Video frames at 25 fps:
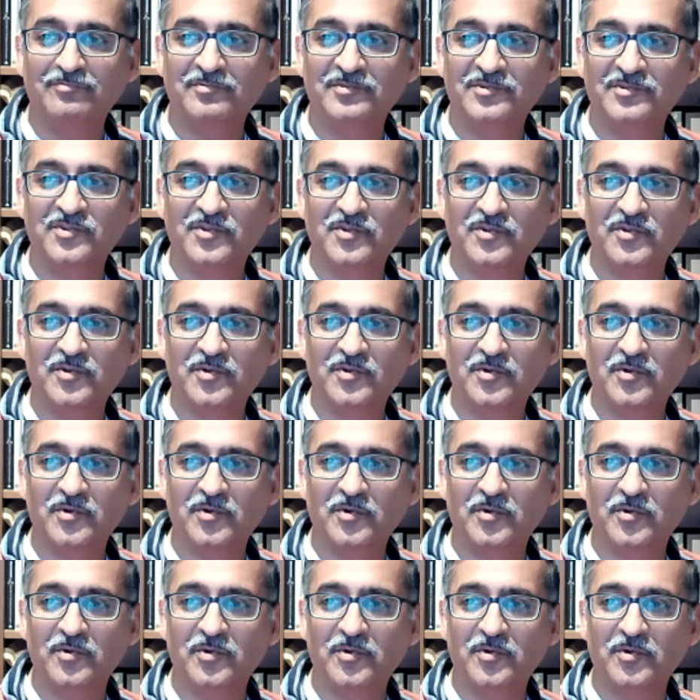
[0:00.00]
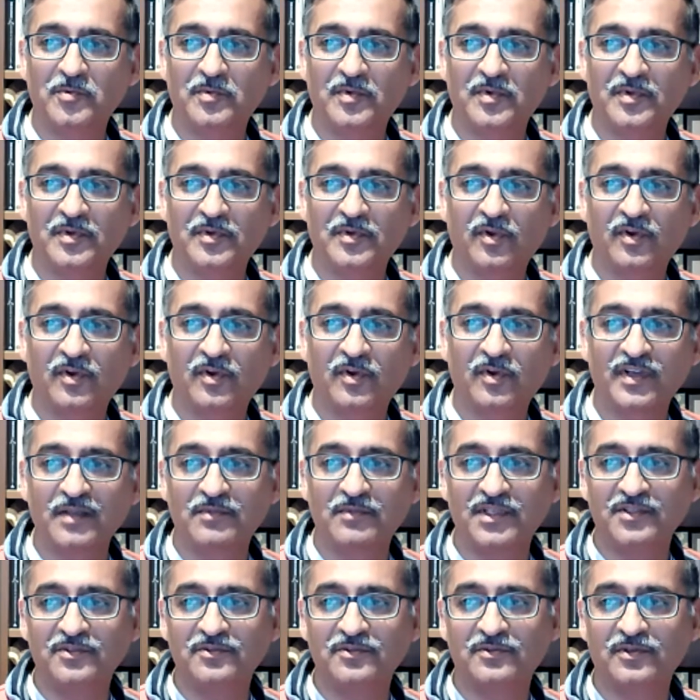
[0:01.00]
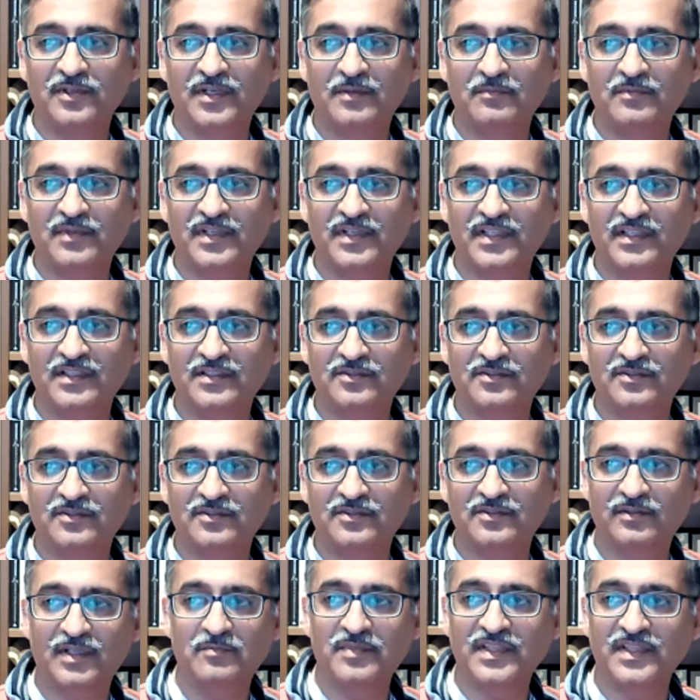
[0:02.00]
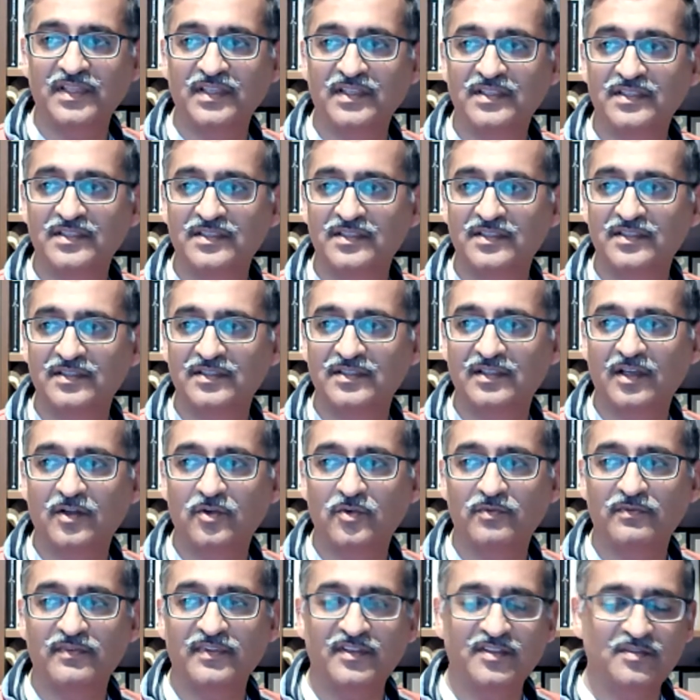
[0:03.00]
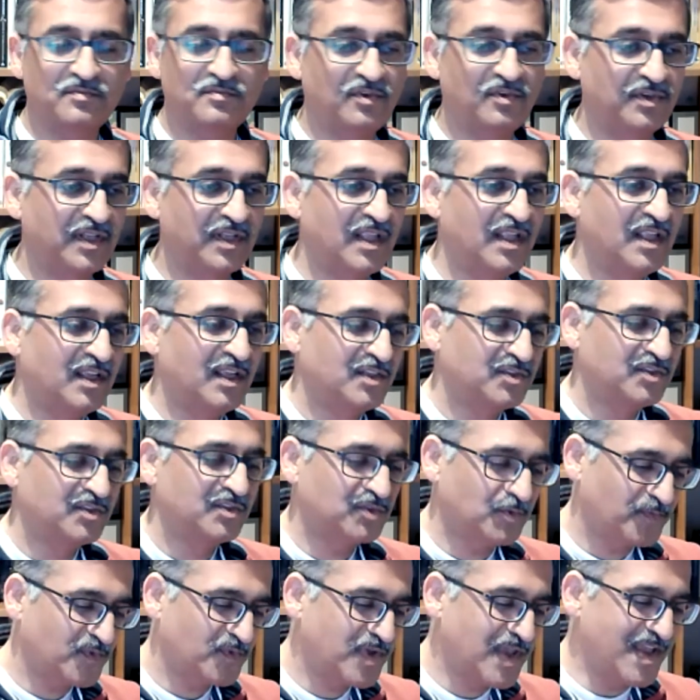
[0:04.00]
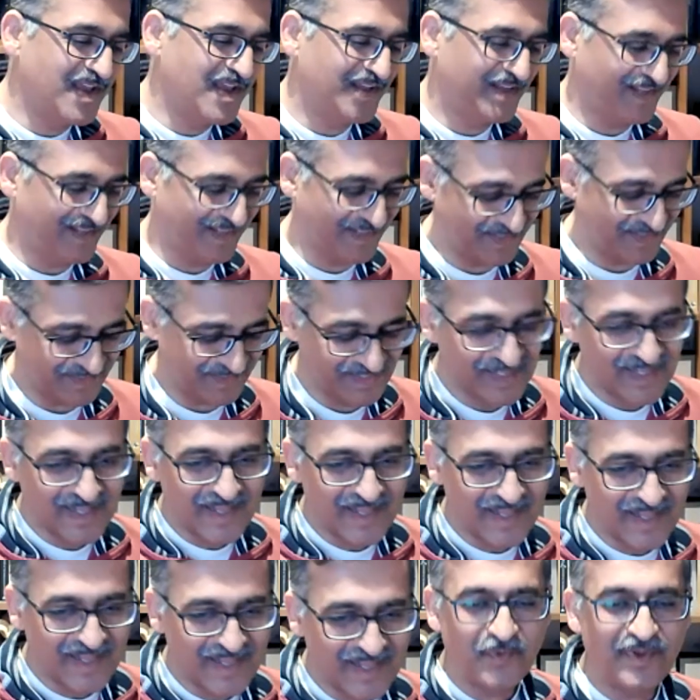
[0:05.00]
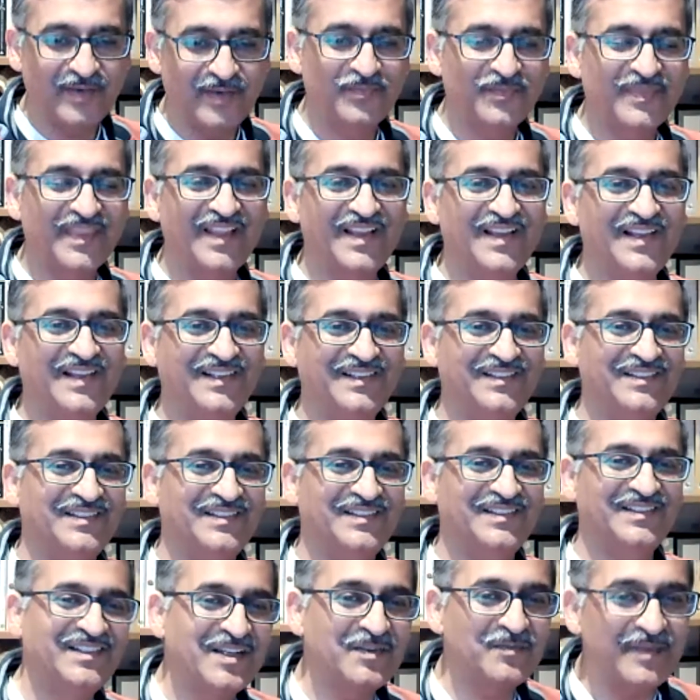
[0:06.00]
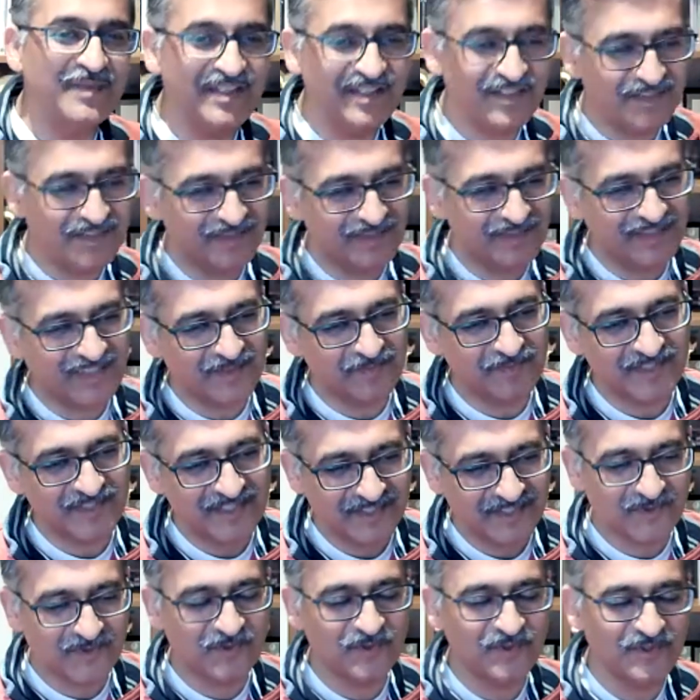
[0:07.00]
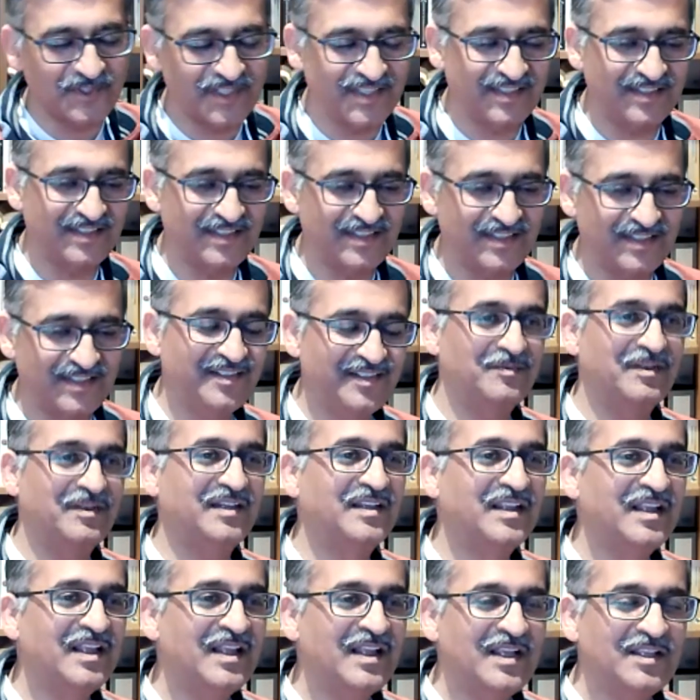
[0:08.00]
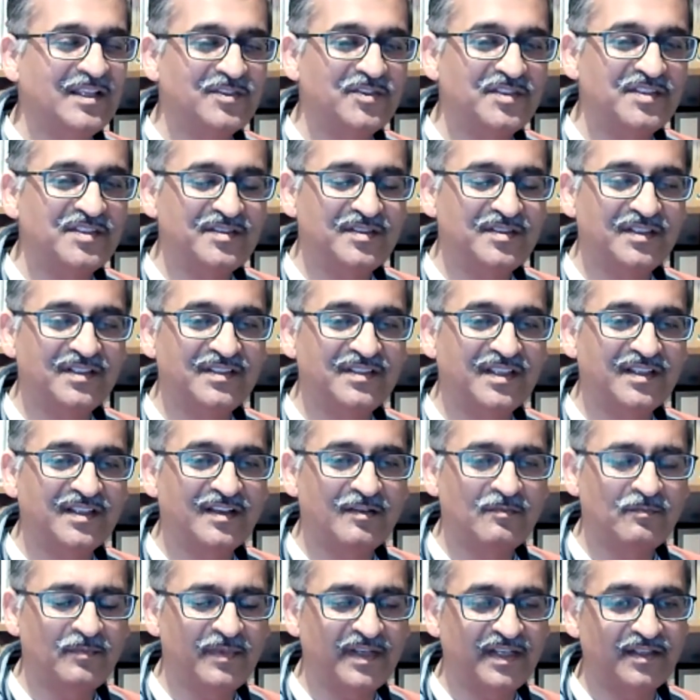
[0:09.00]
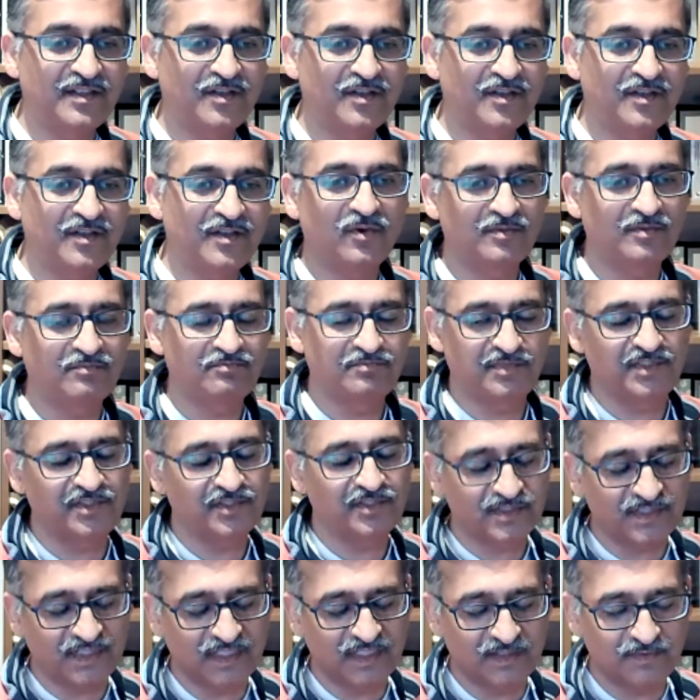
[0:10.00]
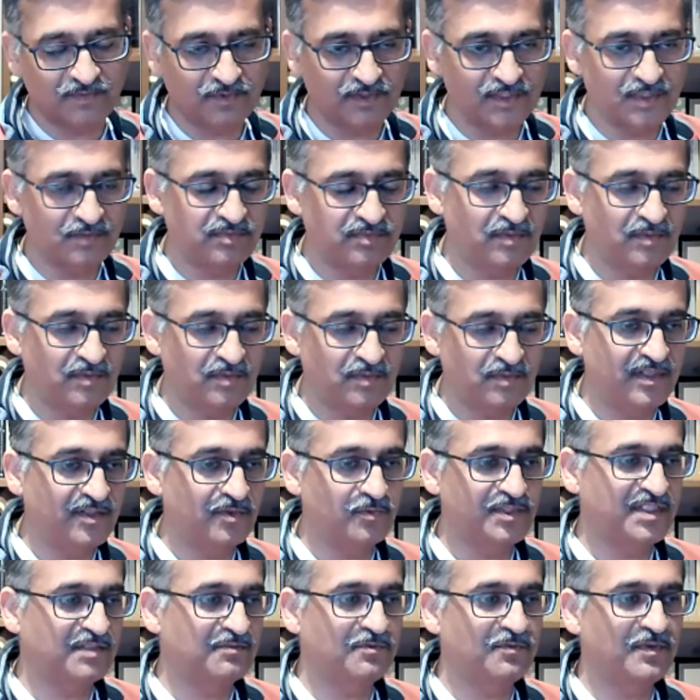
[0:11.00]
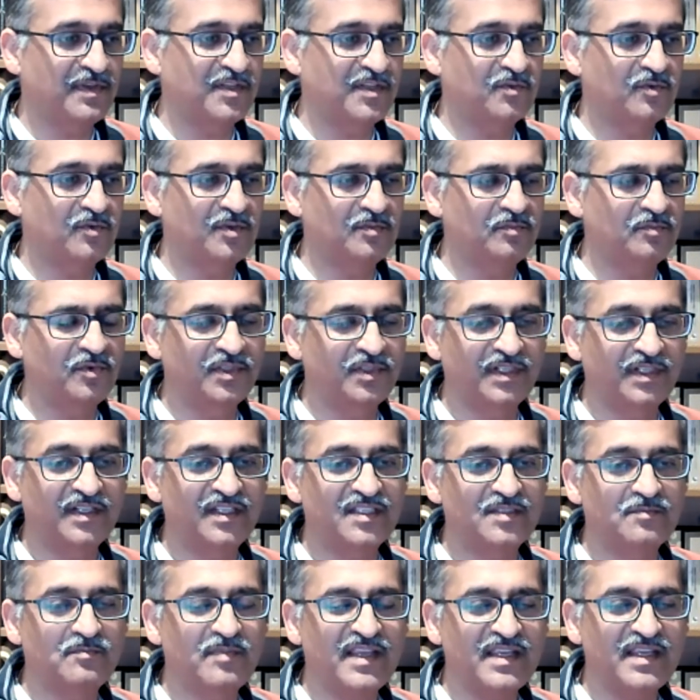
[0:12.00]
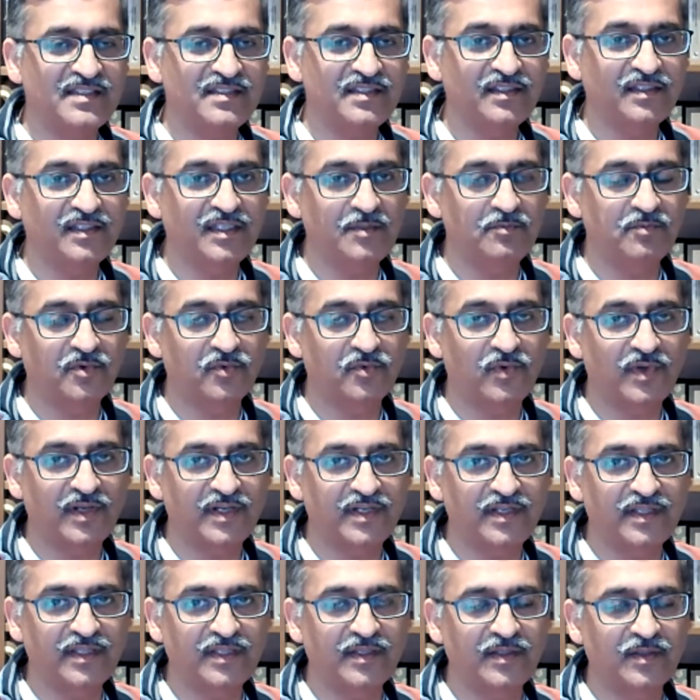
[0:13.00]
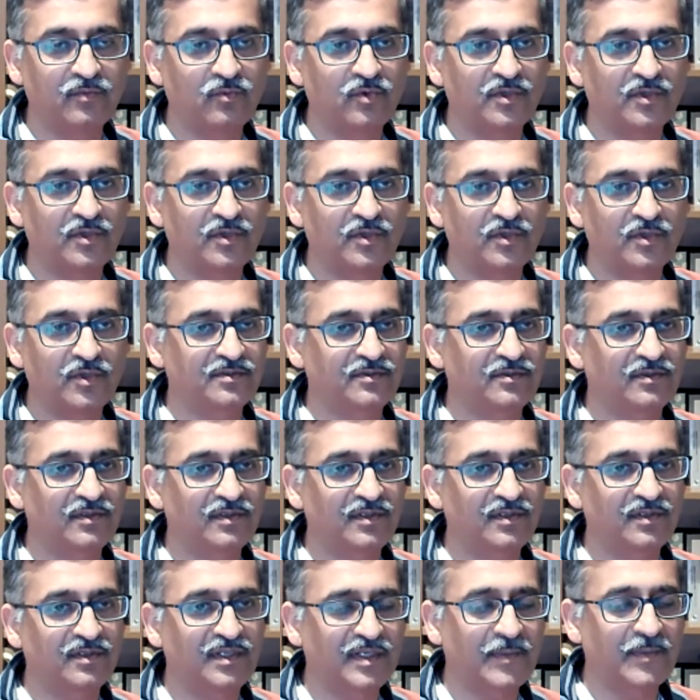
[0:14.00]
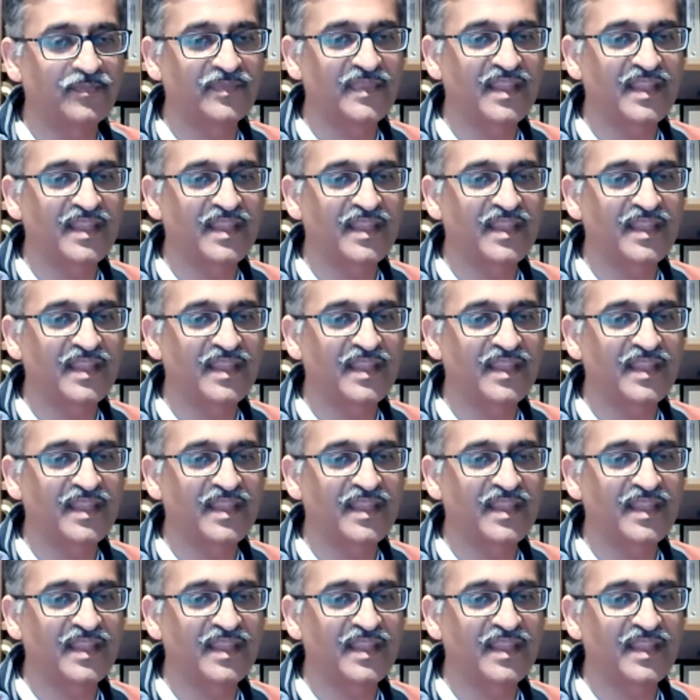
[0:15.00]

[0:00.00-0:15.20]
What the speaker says: So not MDU or MDS or MPS, how do we respond? So, well, let me just go there a little bit. So the government or yourself or the public or whichever way you want to put it is basically providing what is called